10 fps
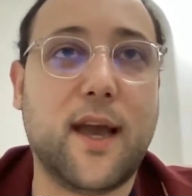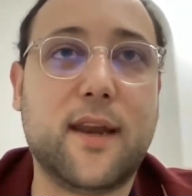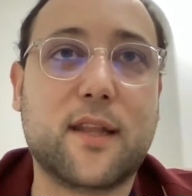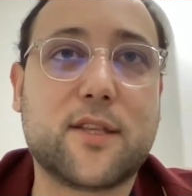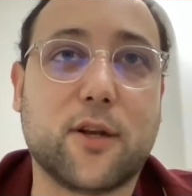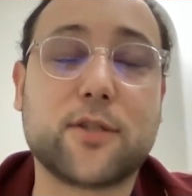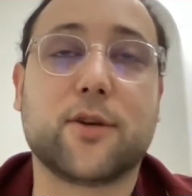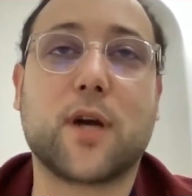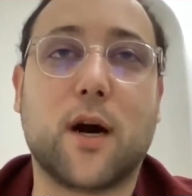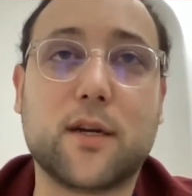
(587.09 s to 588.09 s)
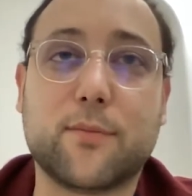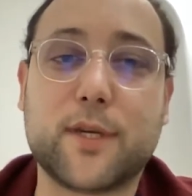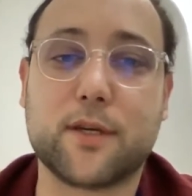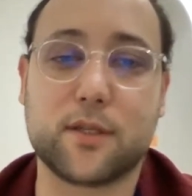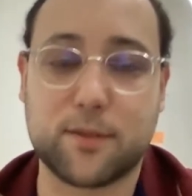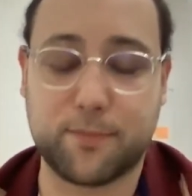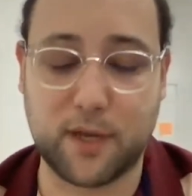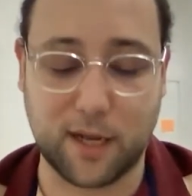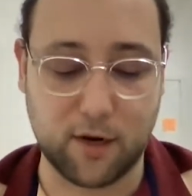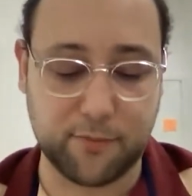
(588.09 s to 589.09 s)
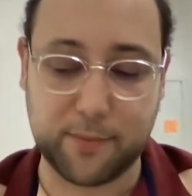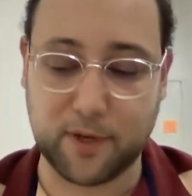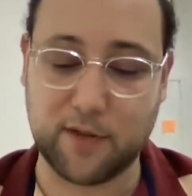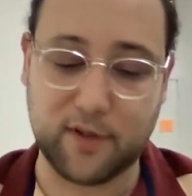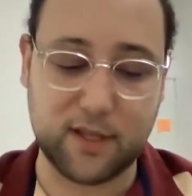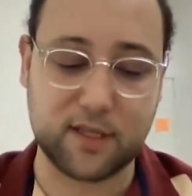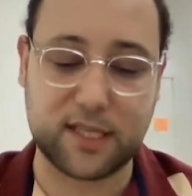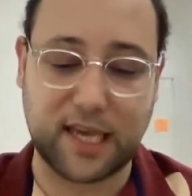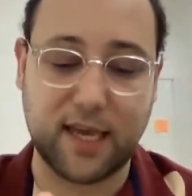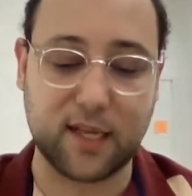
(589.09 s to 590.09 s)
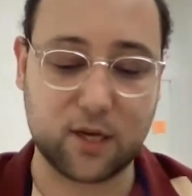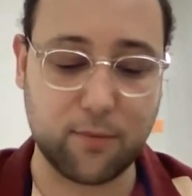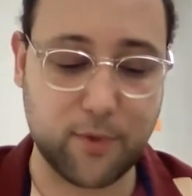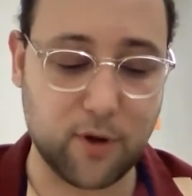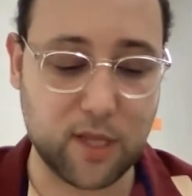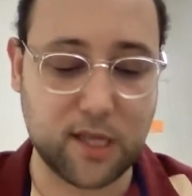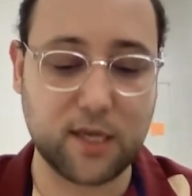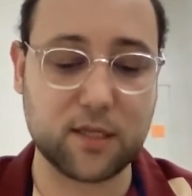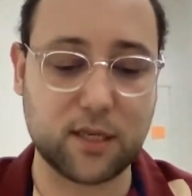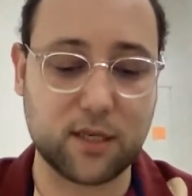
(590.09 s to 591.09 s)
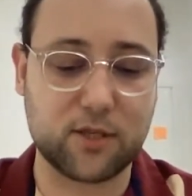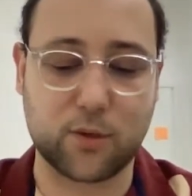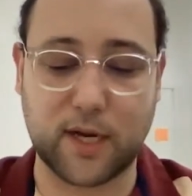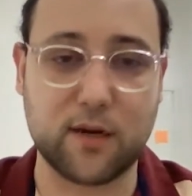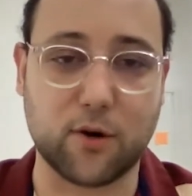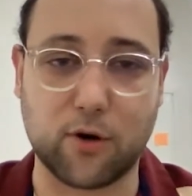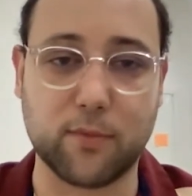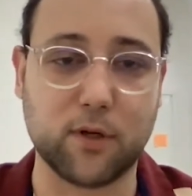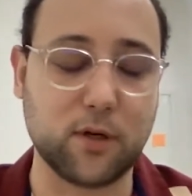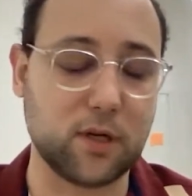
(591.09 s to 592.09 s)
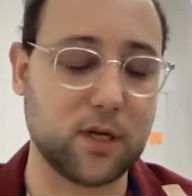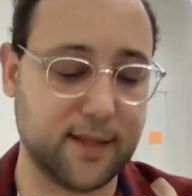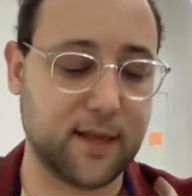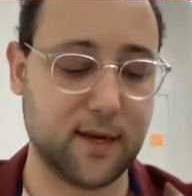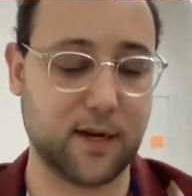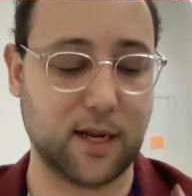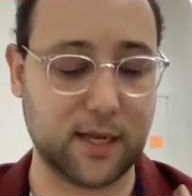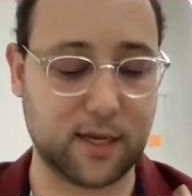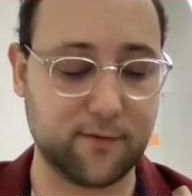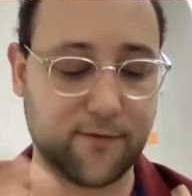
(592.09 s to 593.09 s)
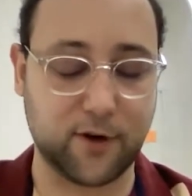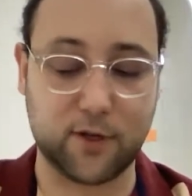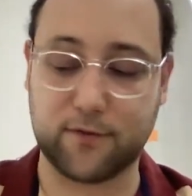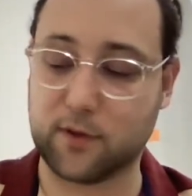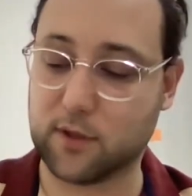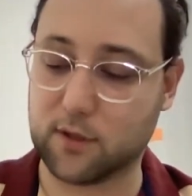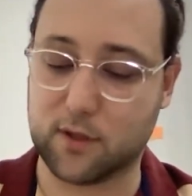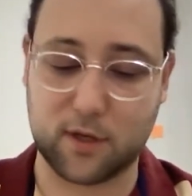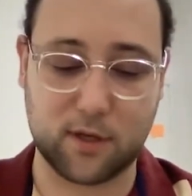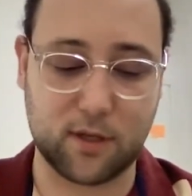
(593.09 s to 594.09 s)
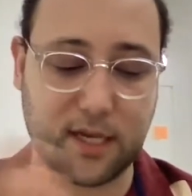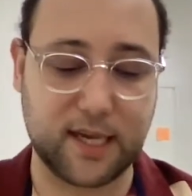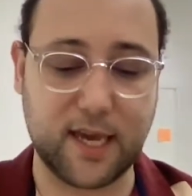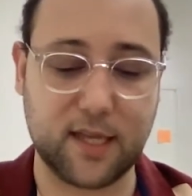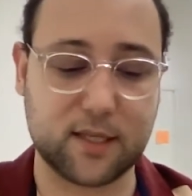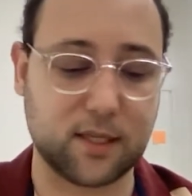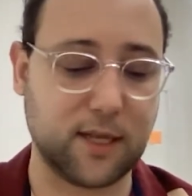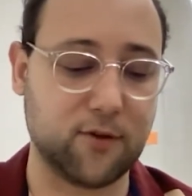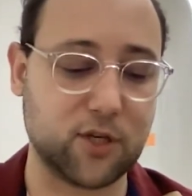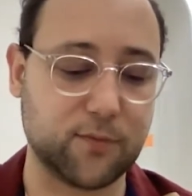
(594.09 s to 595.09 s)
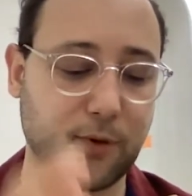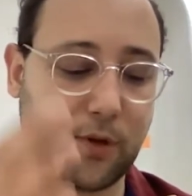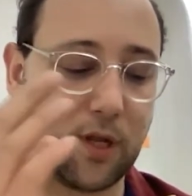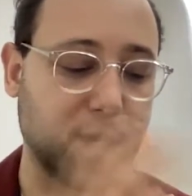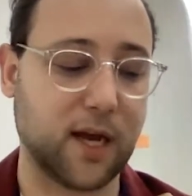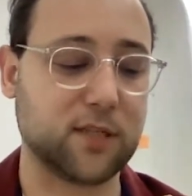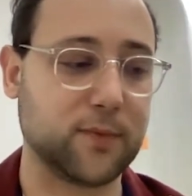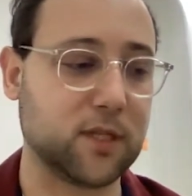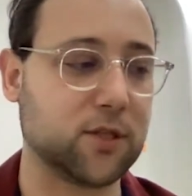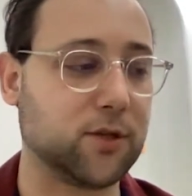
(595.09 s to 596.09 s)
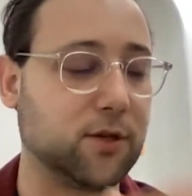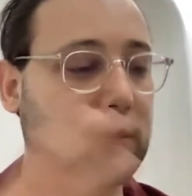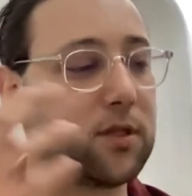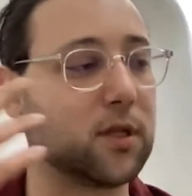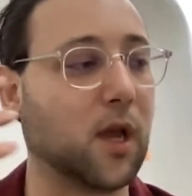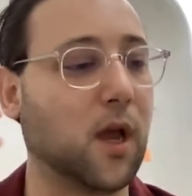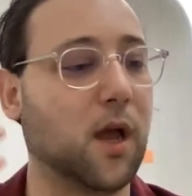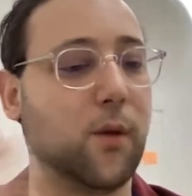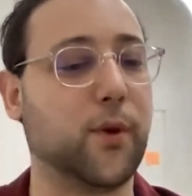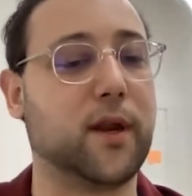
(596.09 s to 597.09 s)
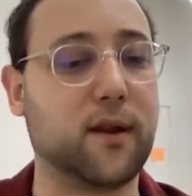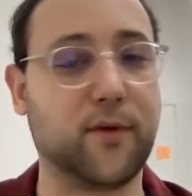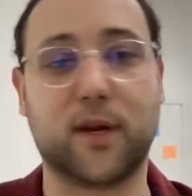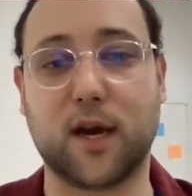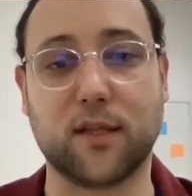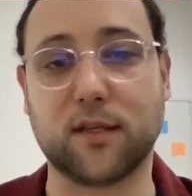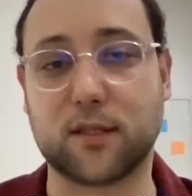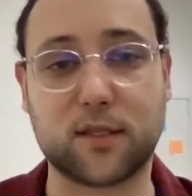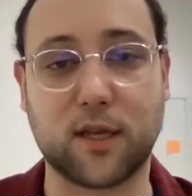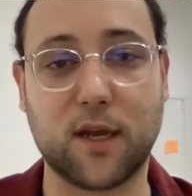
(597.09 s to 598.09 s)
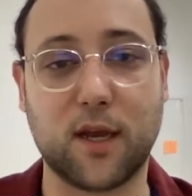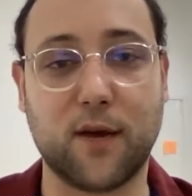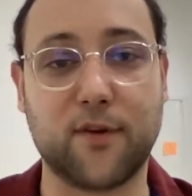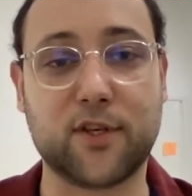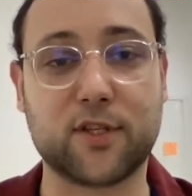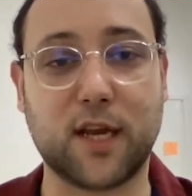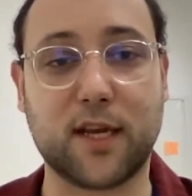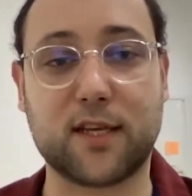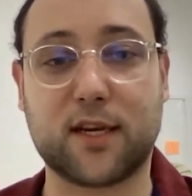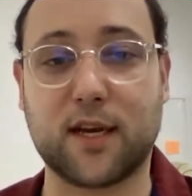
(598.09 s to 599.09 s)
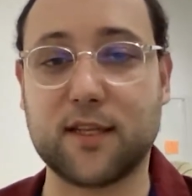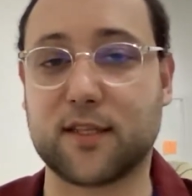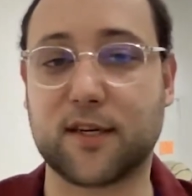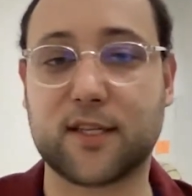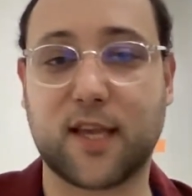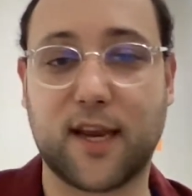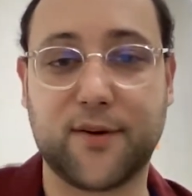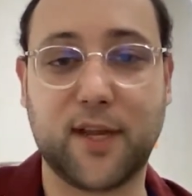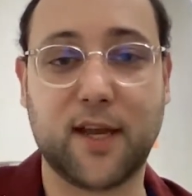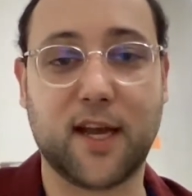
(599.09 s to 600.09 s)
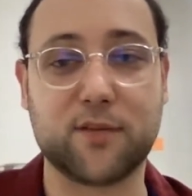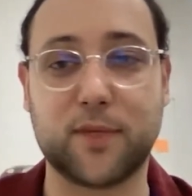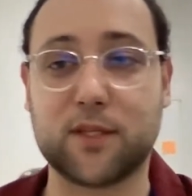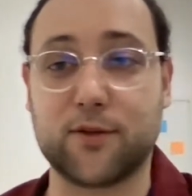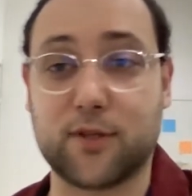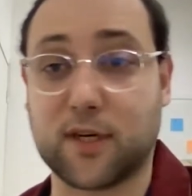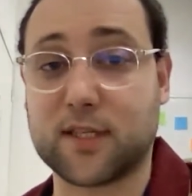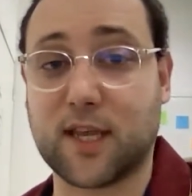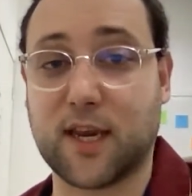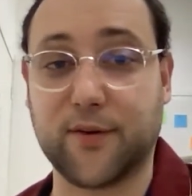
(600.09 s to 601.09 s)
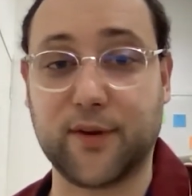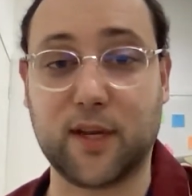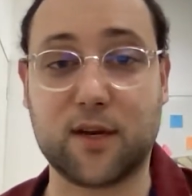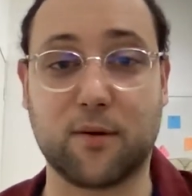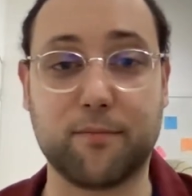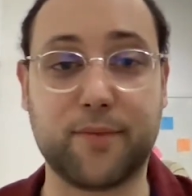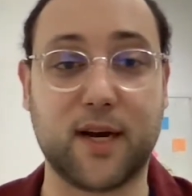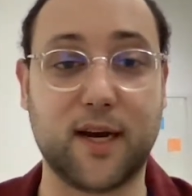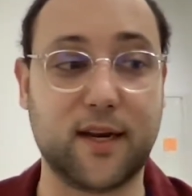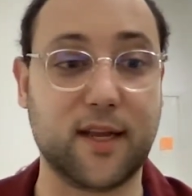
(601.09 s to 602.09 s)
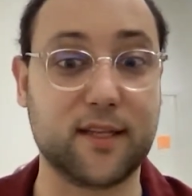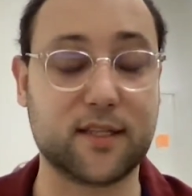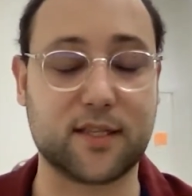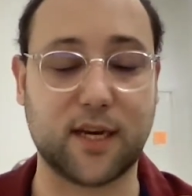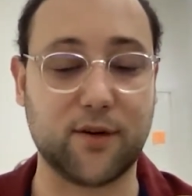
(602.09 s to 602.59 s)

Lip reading: And it's also guarded, because a lot of people live in these gated communities. It's quite normal. And then like in front of the gates, they would just put hazmat suits with guns, which is like, guns are scary, hazmat suits are scary, combined, it's